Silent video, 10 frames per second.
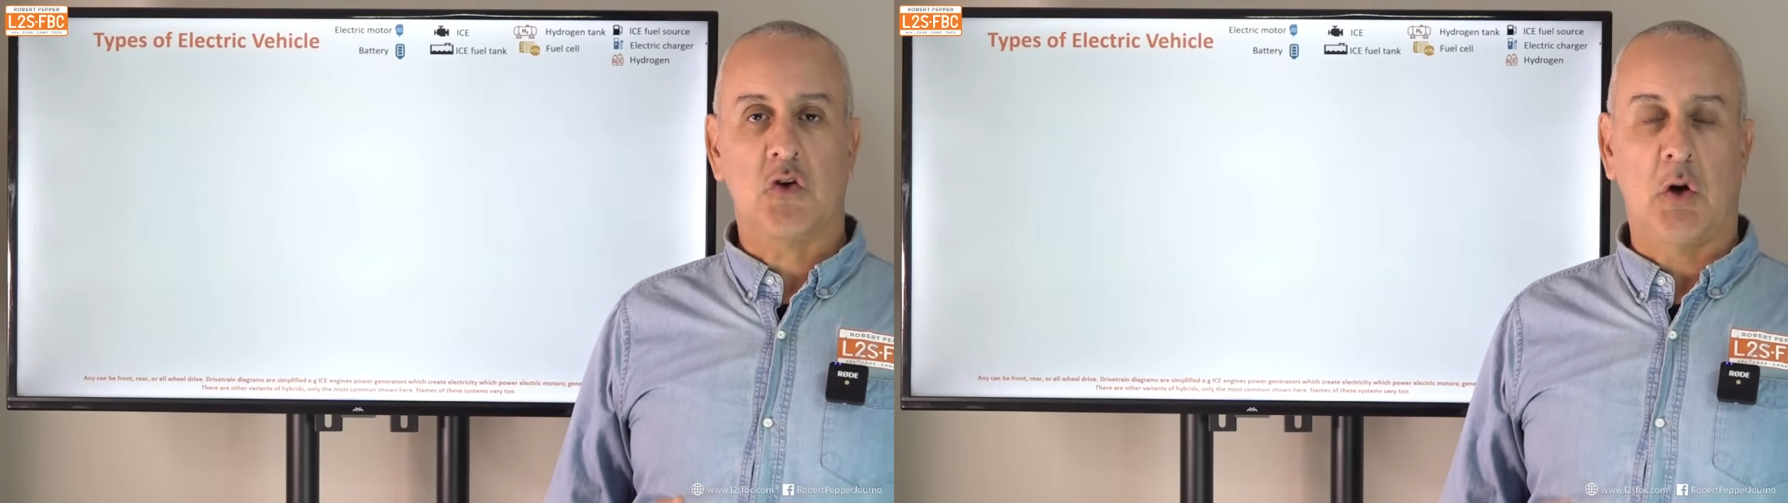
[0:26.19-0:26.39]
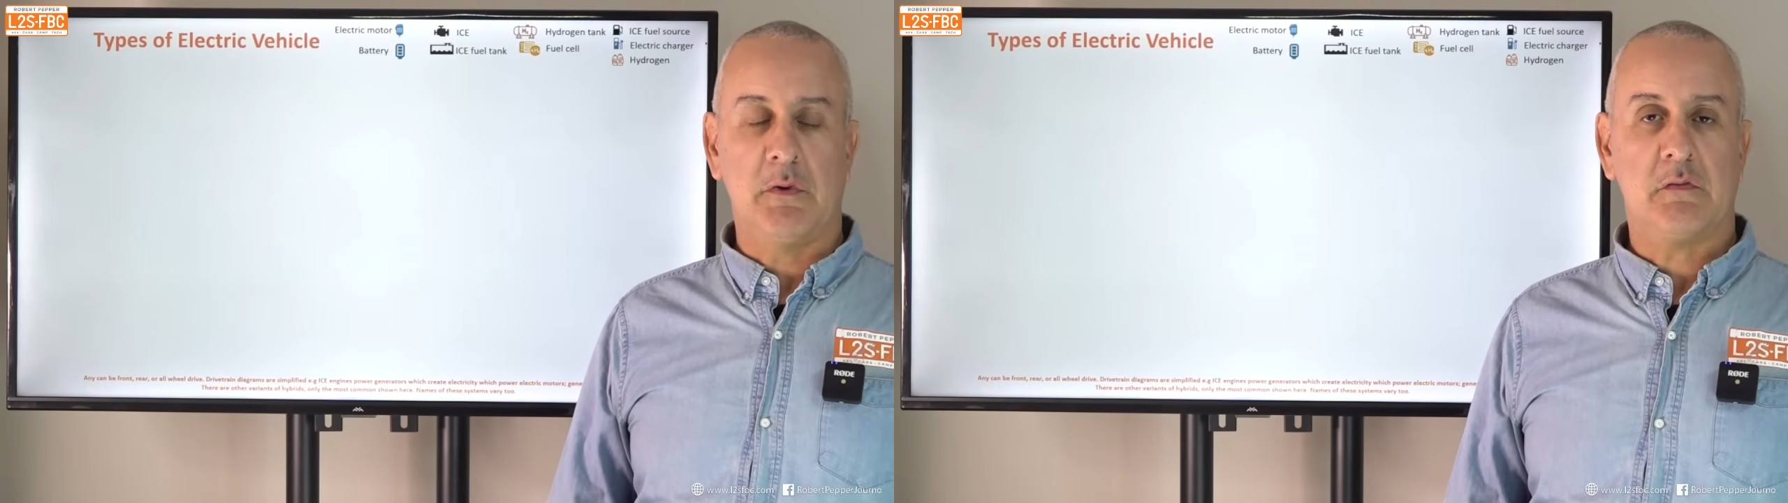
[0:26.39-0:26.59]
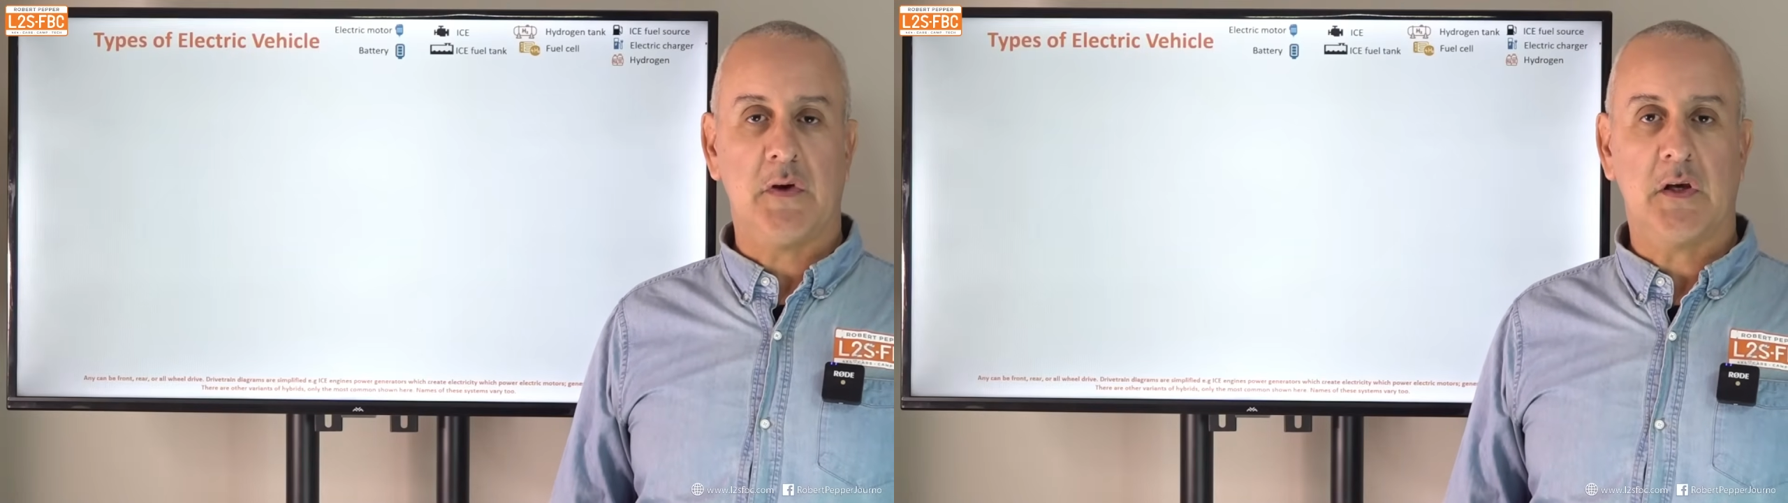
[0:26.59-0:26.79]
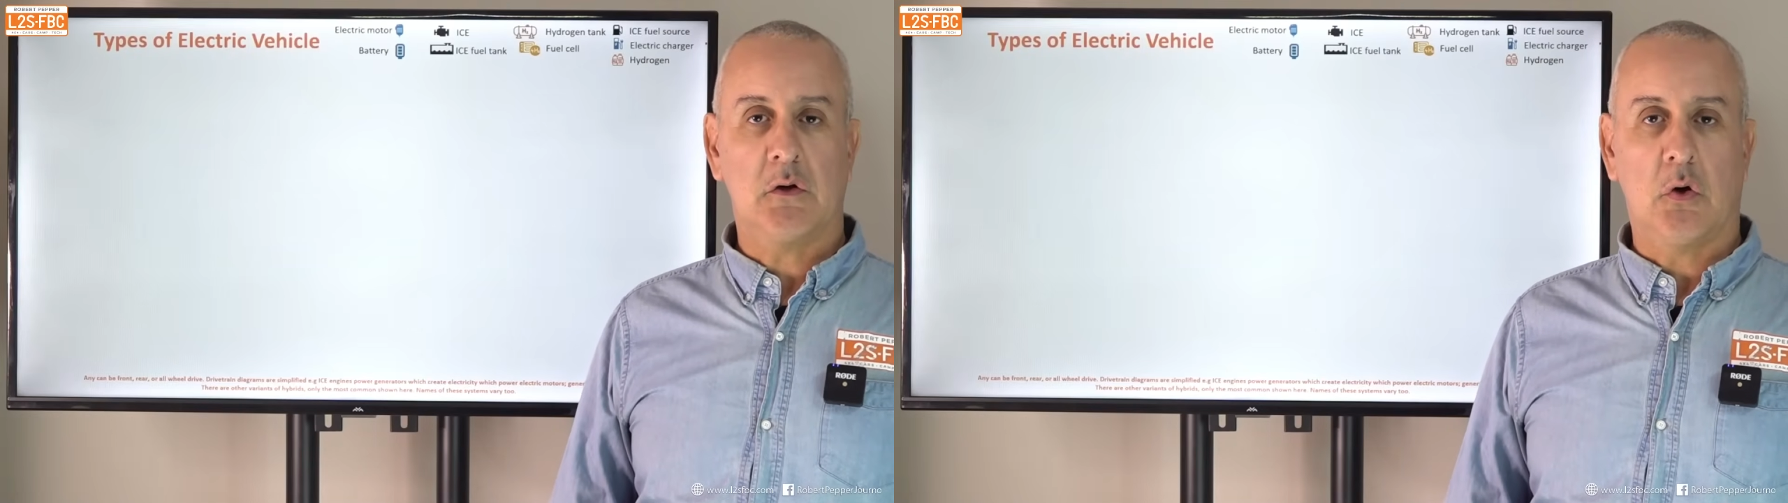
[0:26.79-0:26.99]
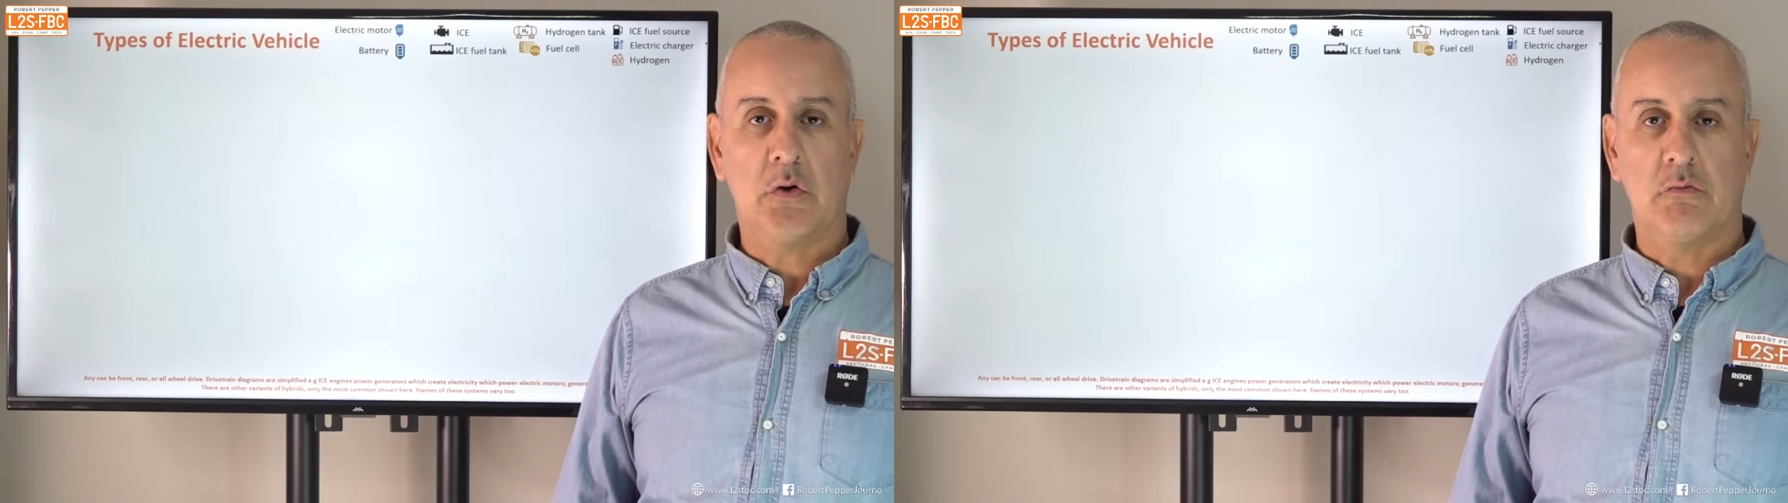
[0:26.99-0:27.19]
common
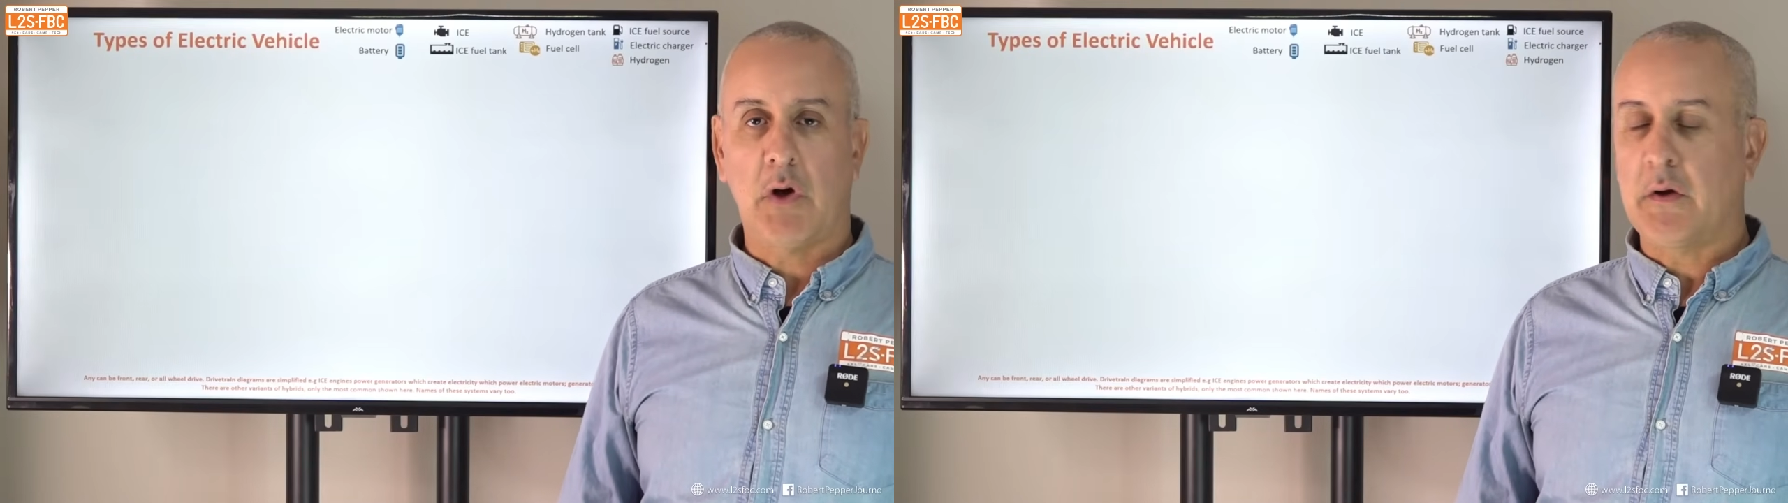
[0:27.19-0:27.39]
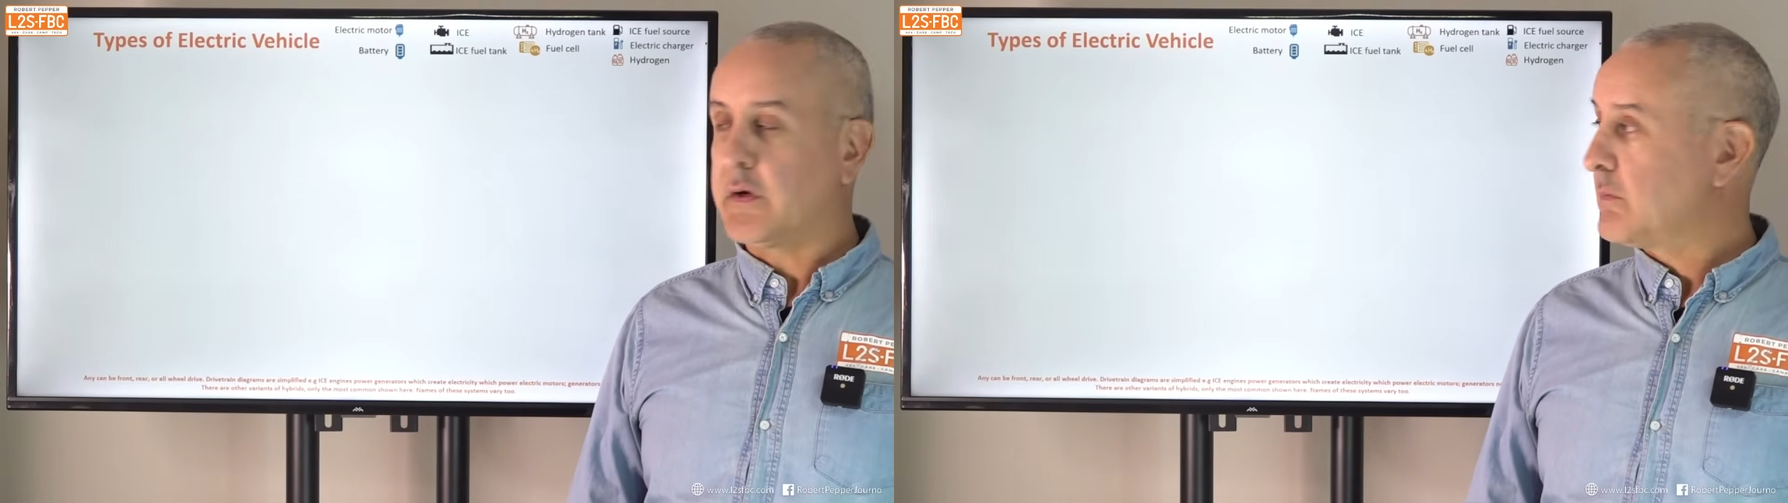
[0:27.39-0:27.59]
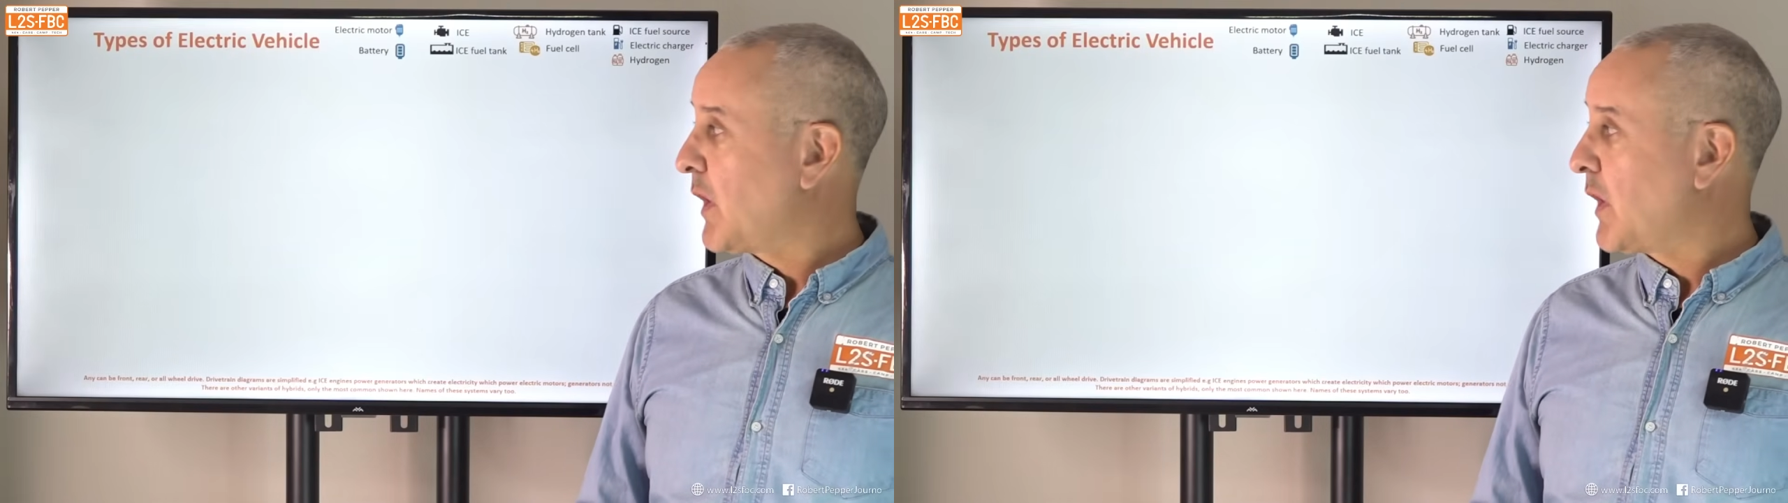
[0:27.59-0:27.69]
vehicle on the road at the